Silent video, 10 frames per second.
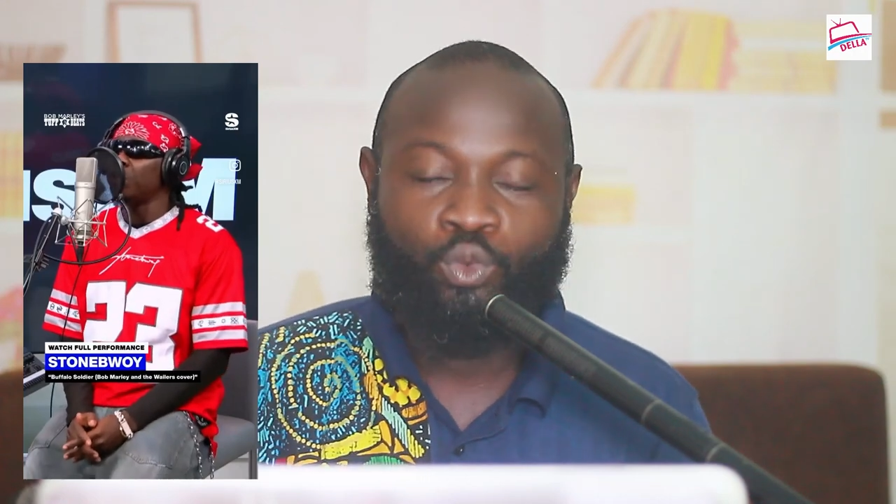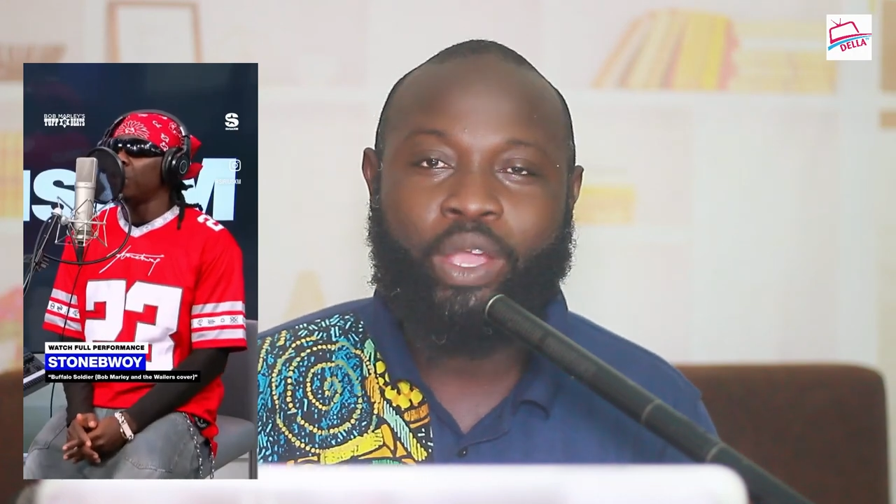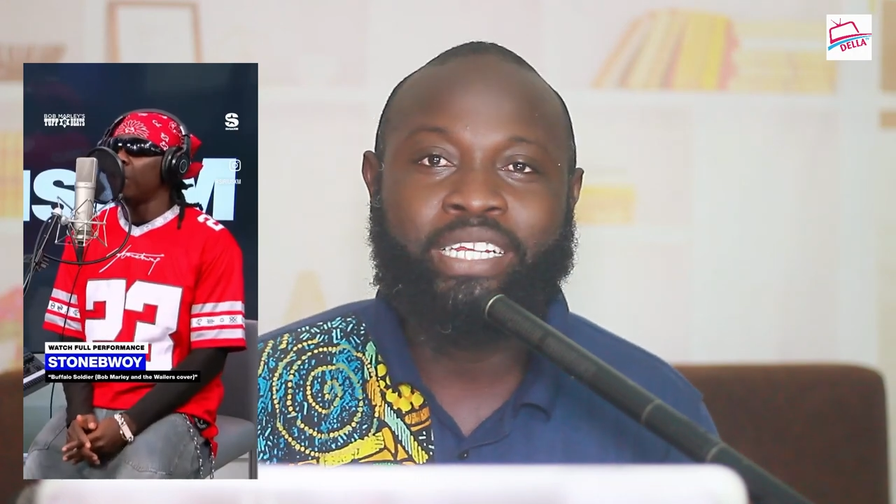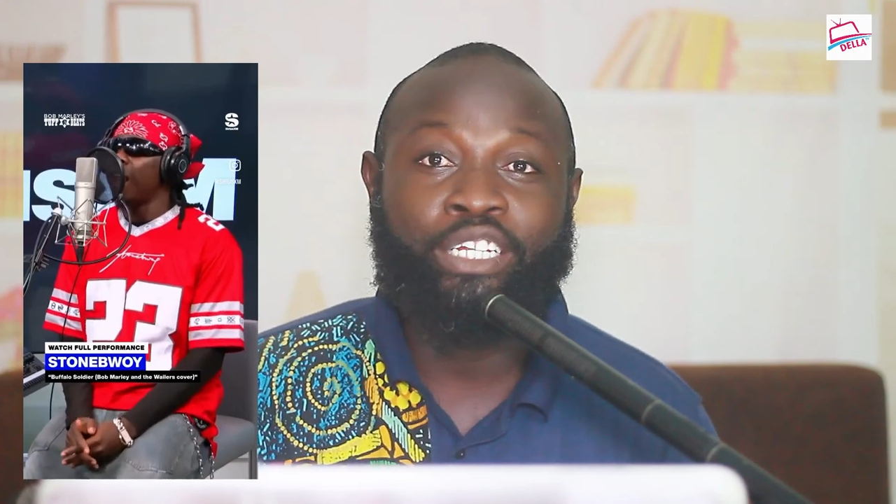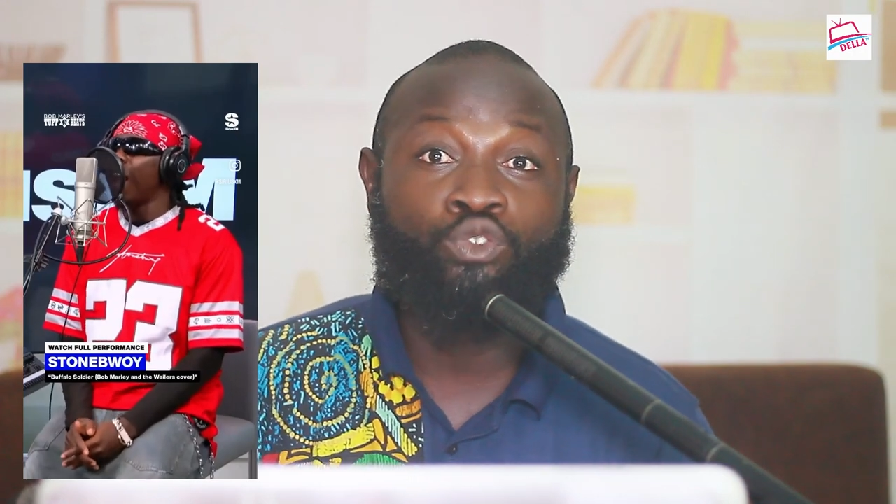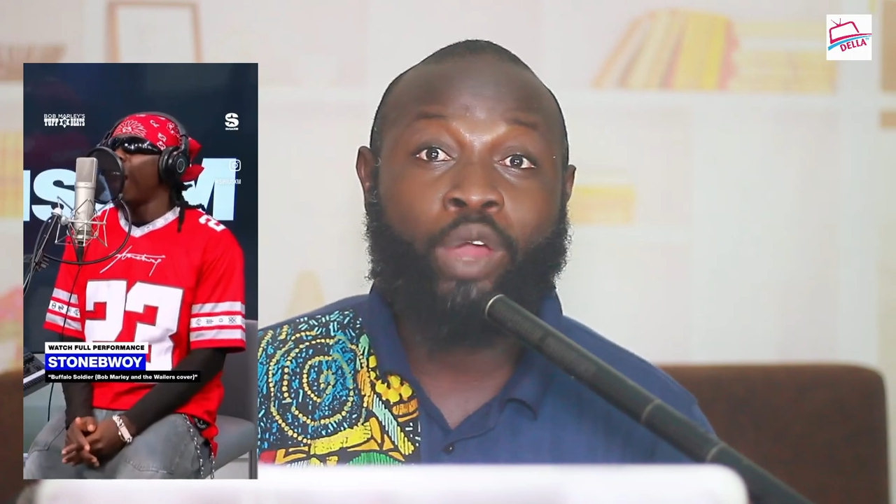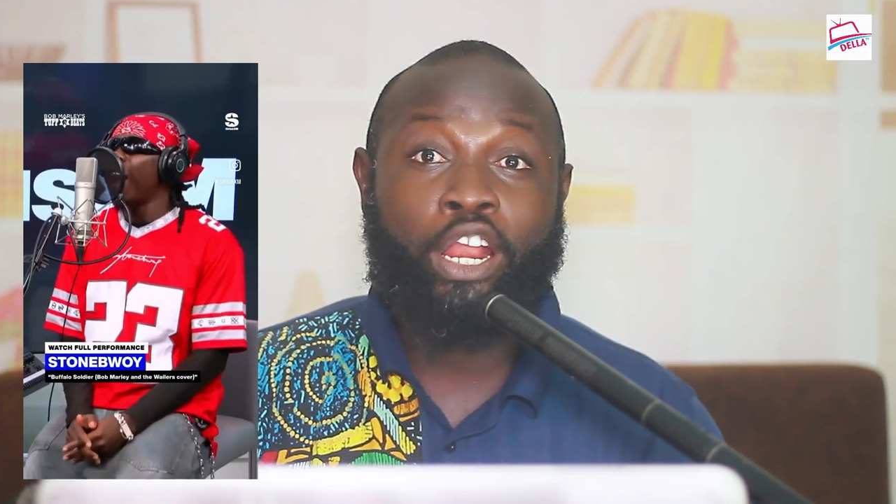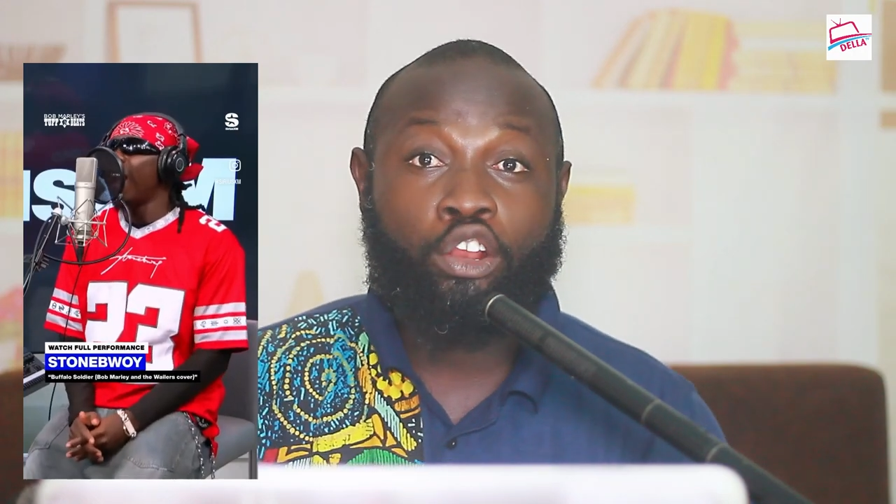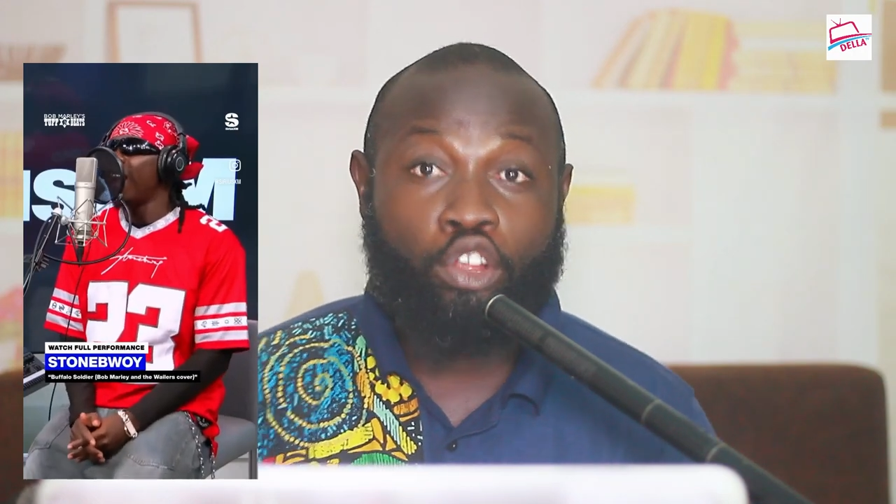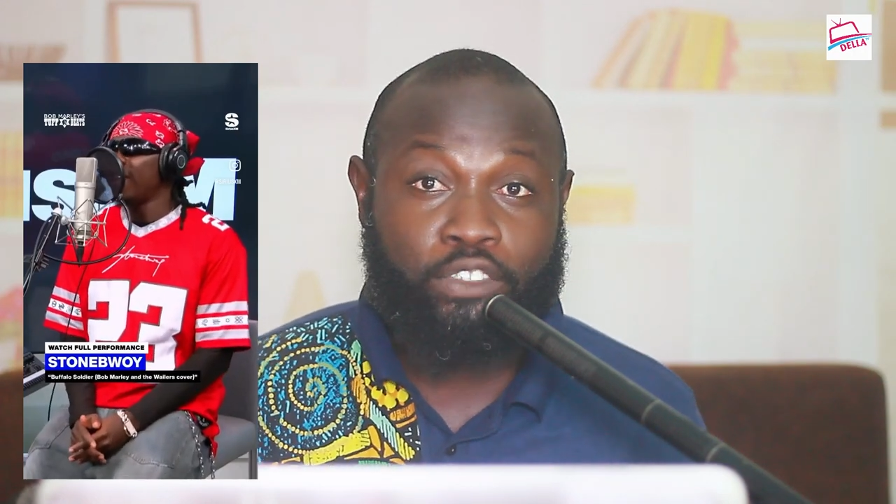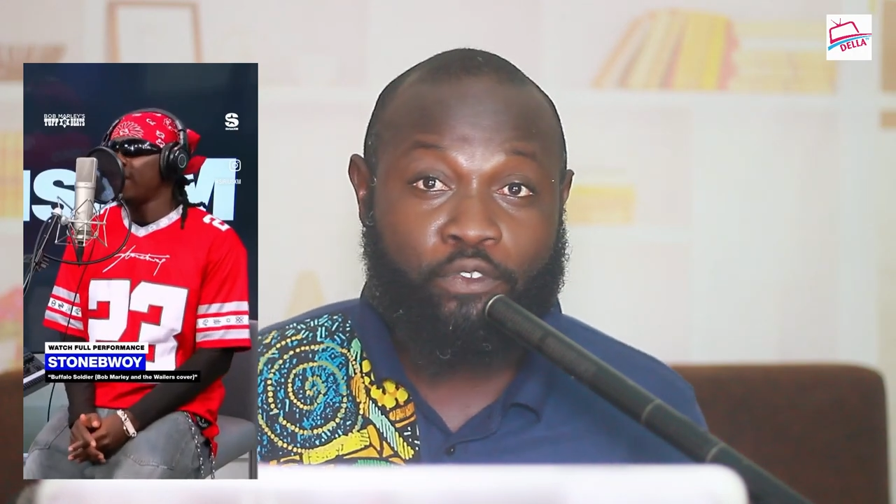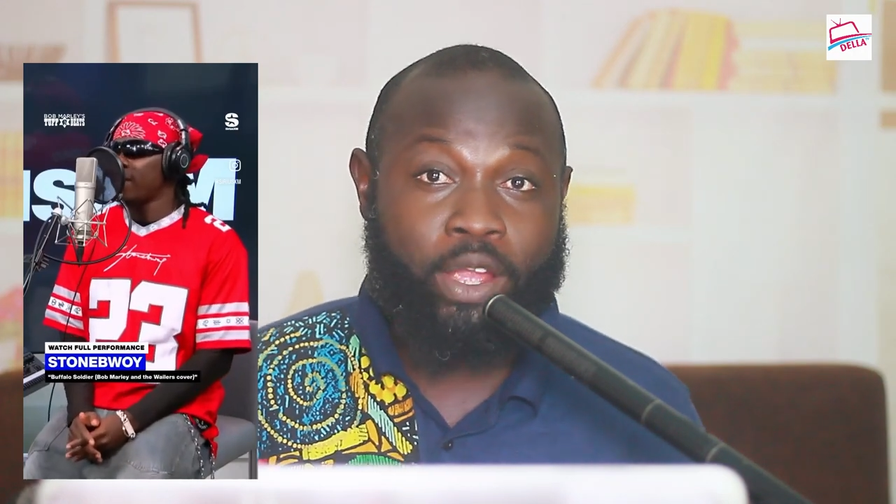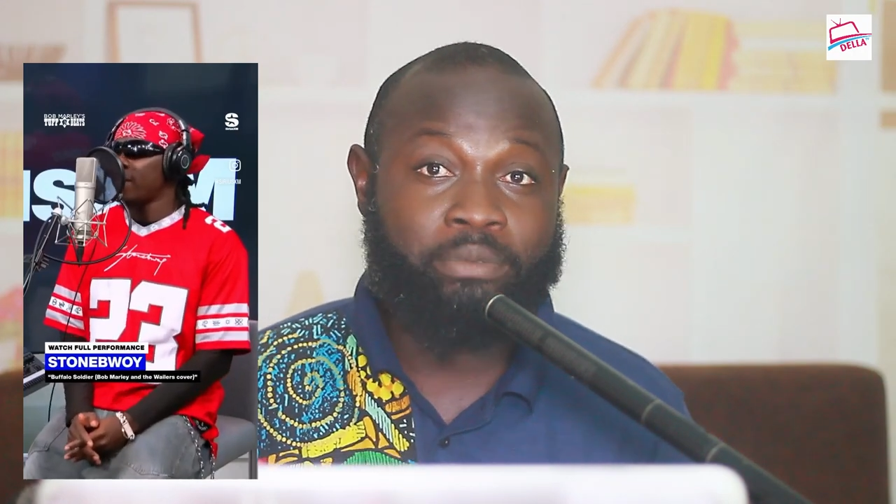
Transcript: where he did do a lot for